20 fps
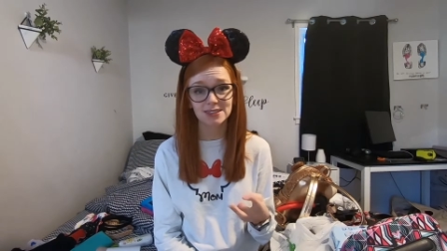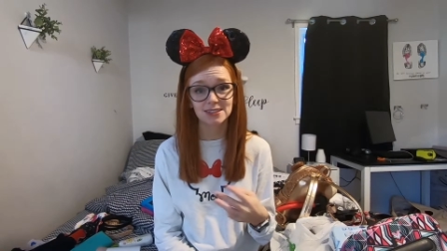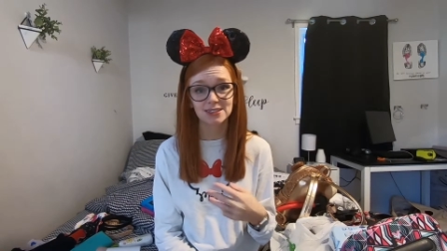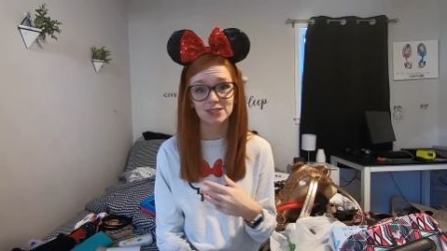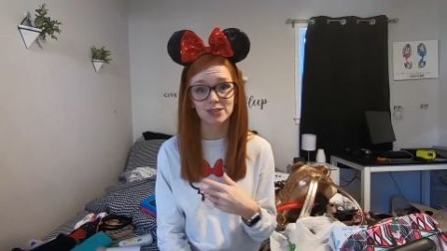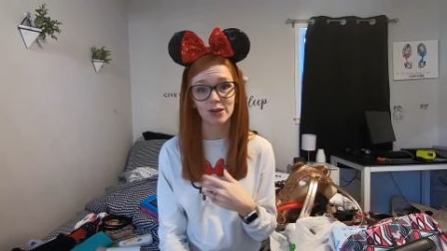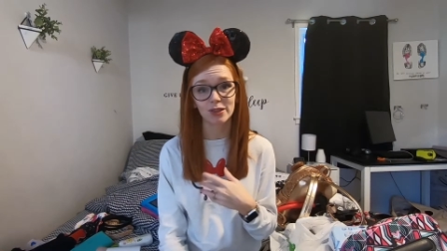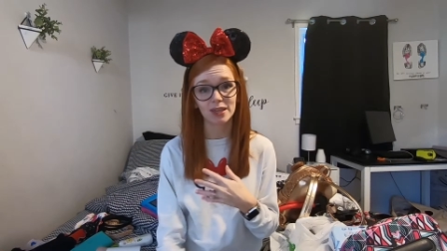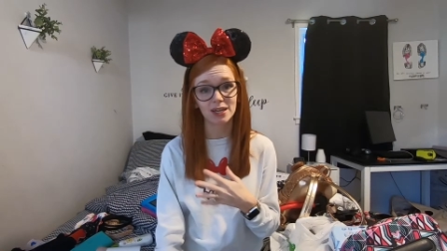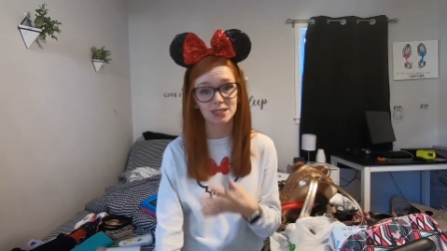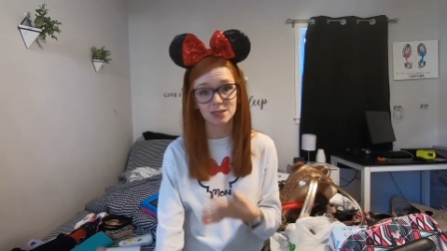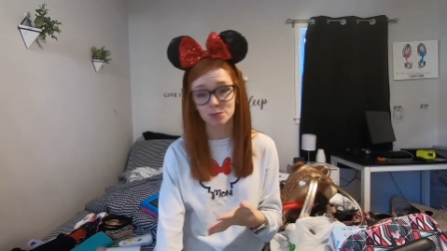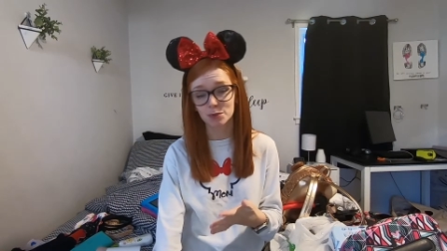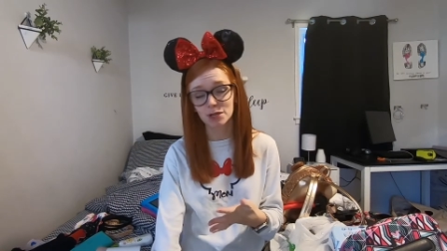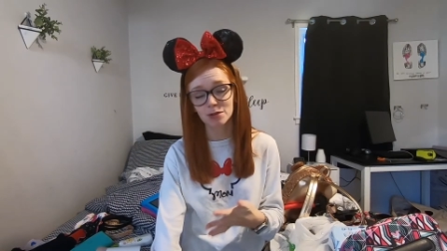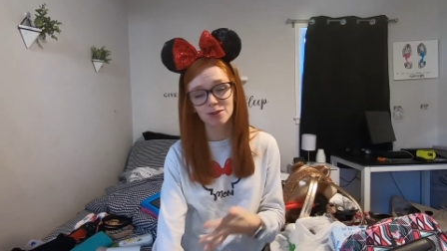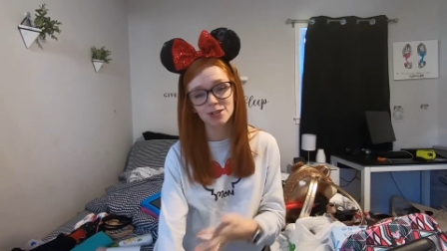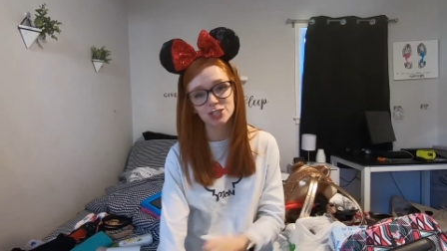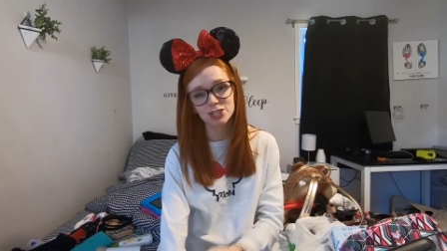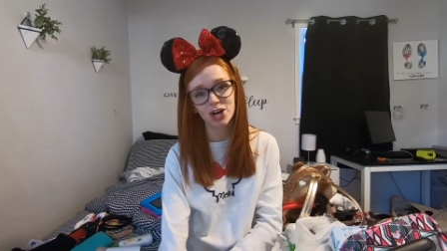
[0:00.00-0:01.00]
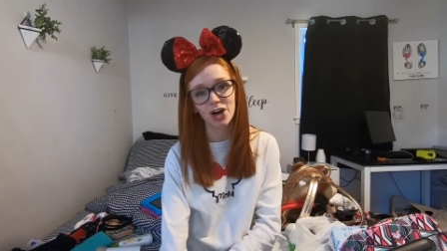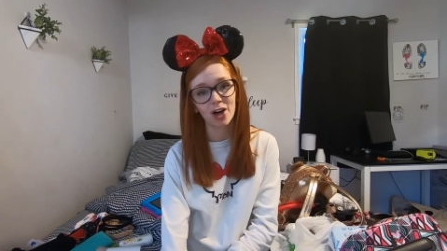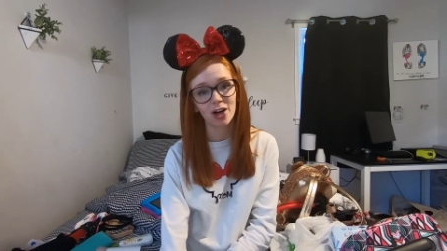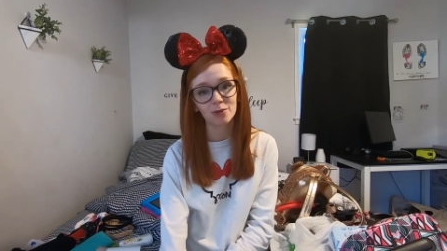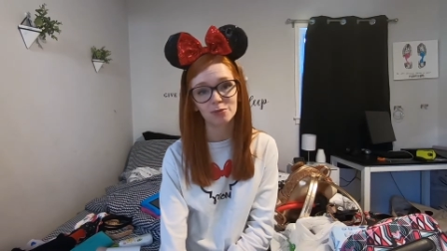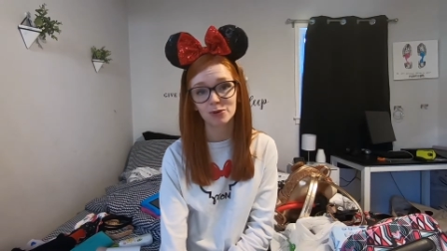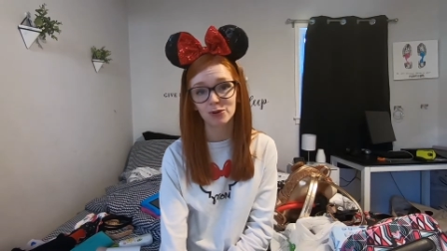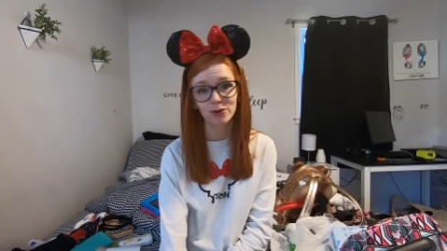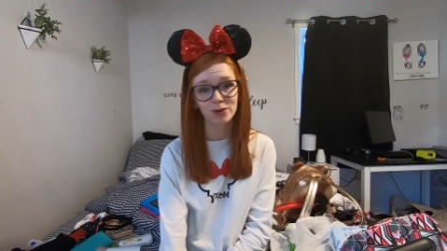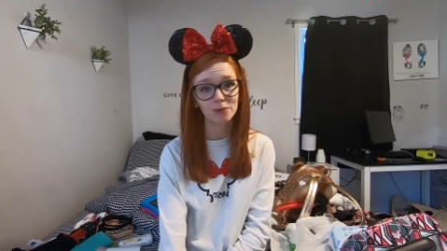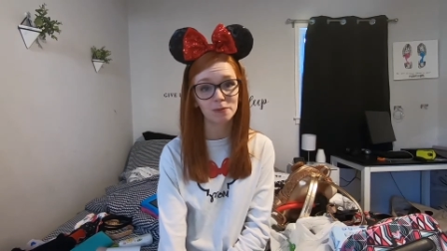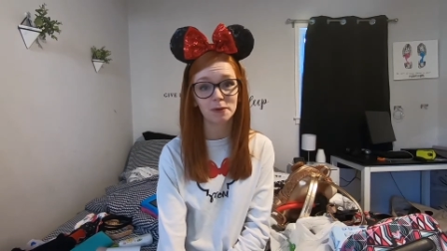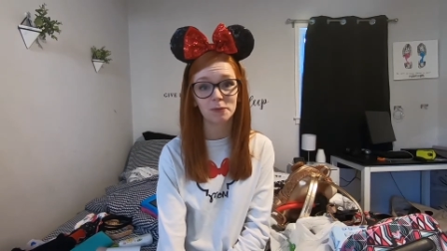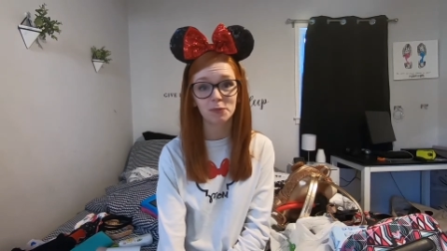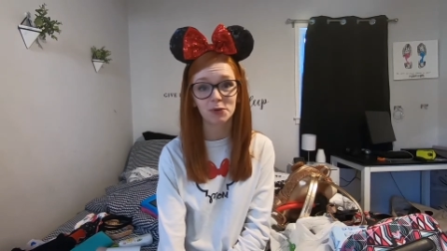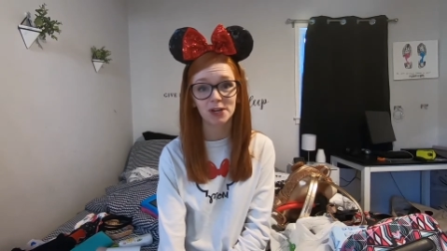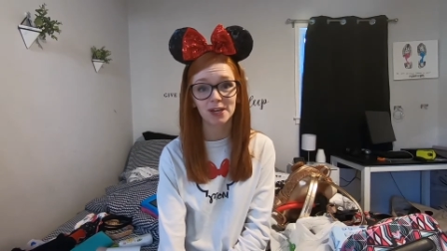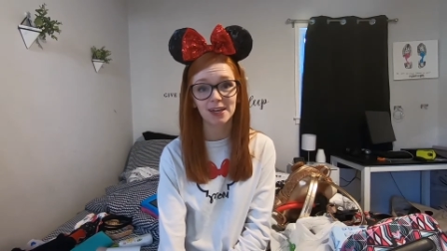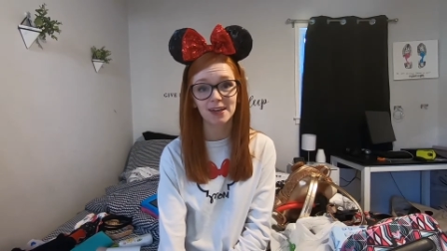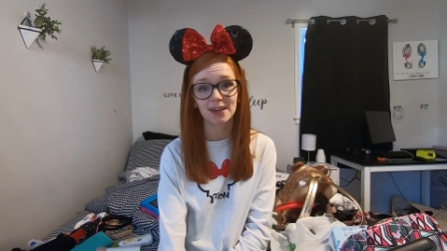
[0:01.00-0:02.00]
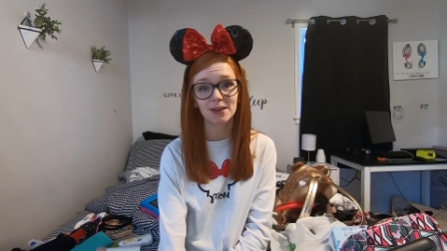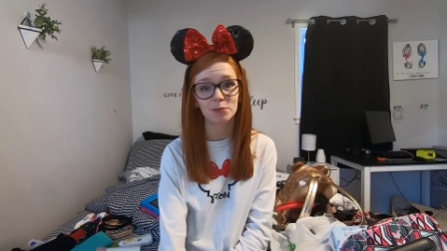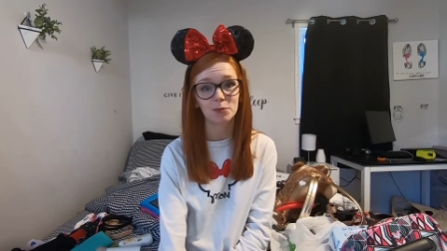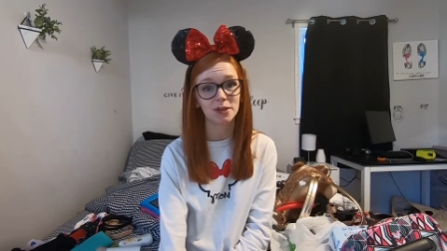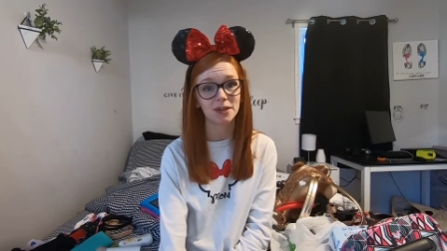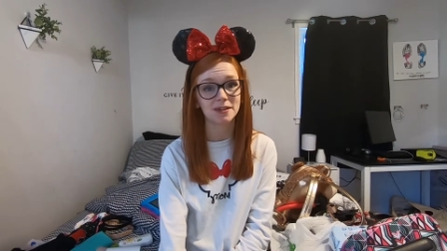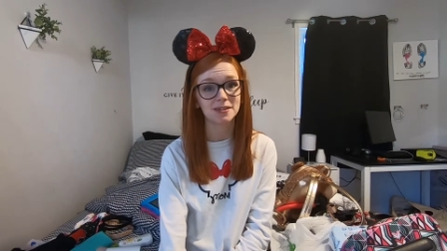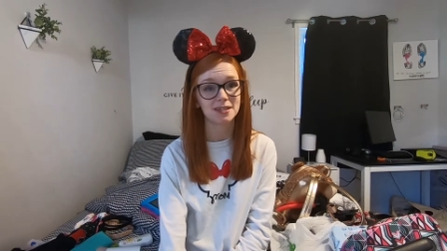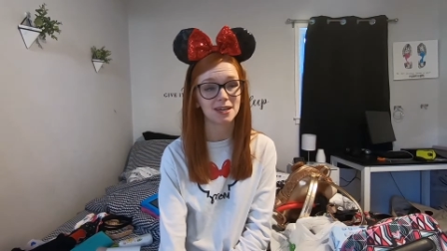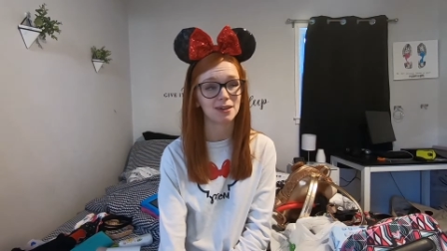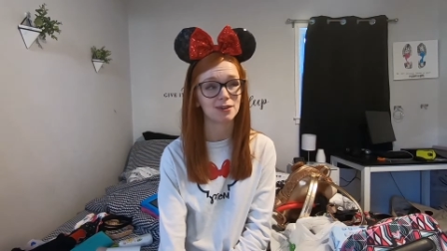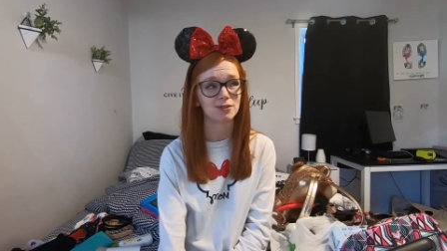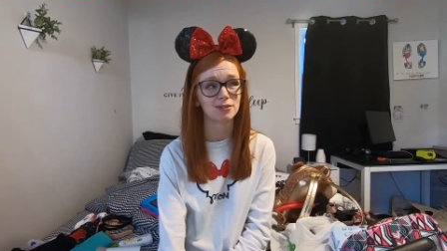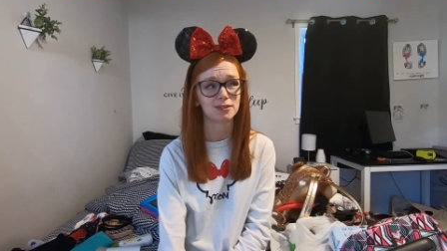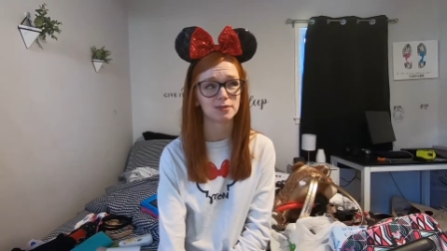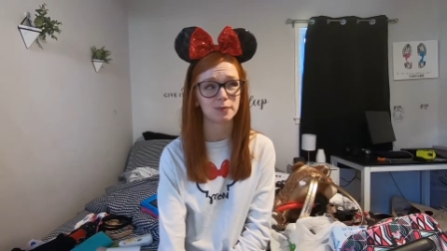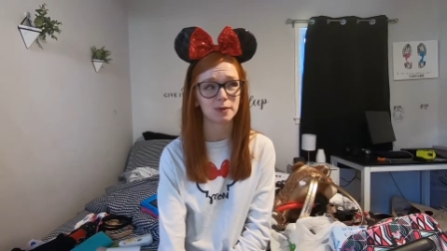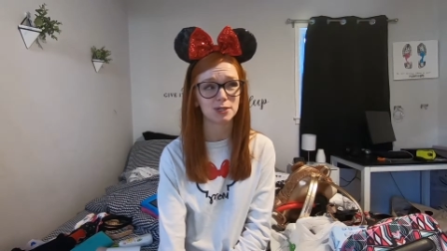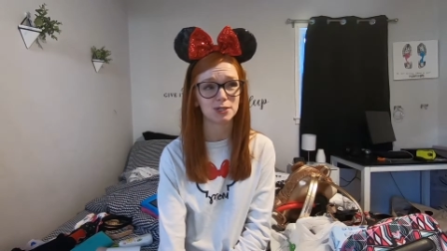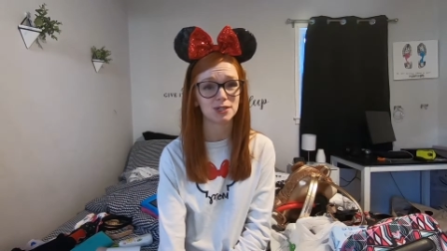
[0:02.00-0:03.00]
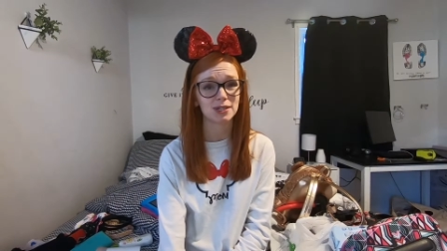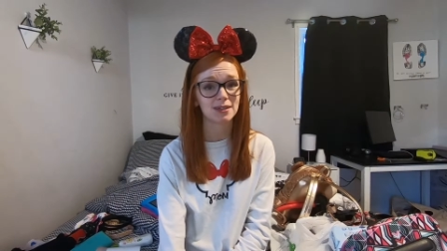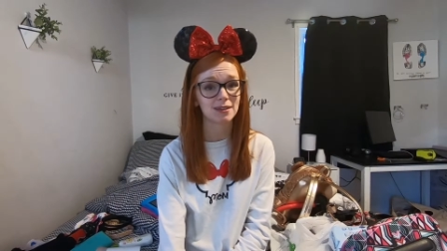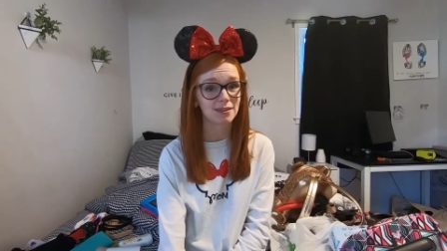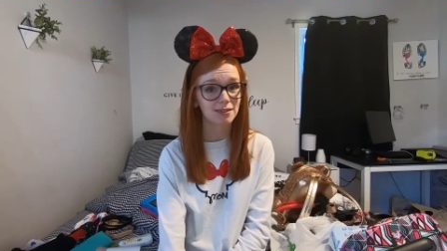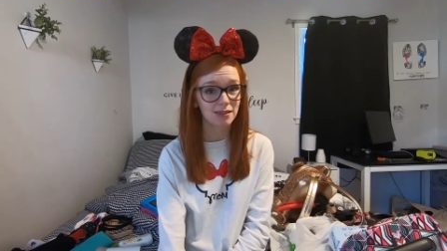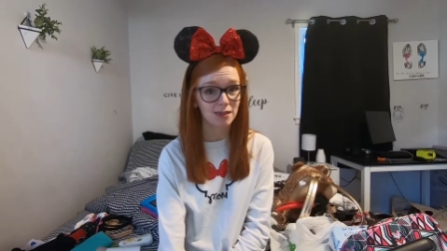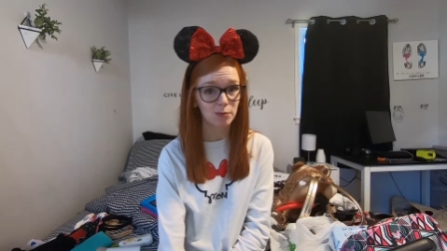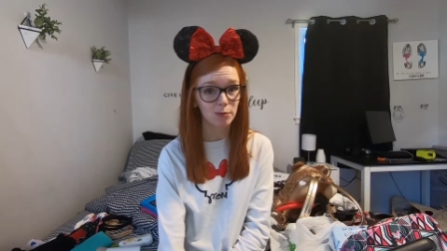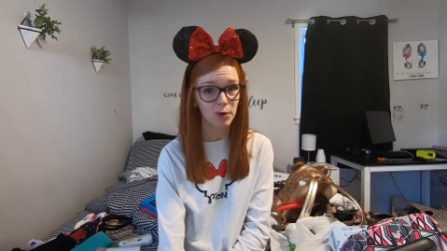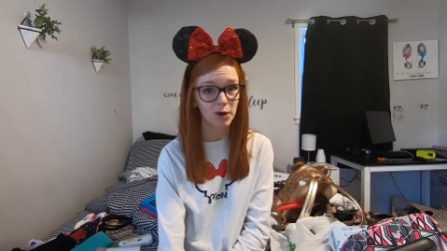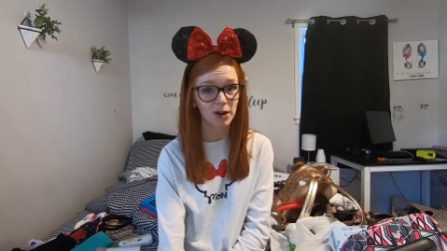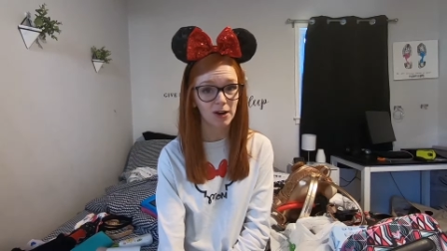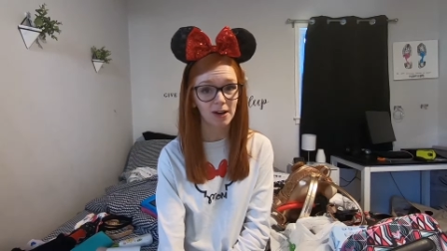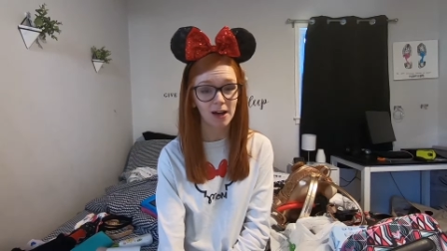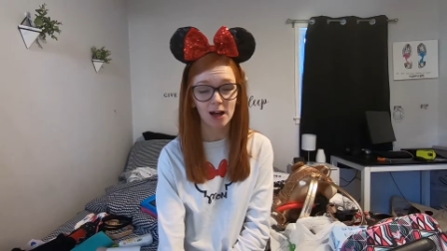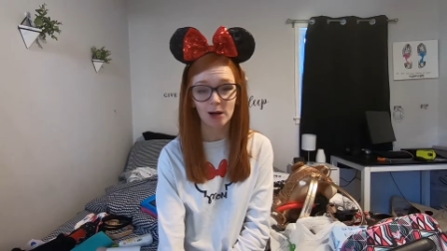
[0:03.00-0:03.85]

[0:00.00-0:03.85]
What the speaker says: So that's pretty much all I'm going to be bringing because I know especially in a theme park,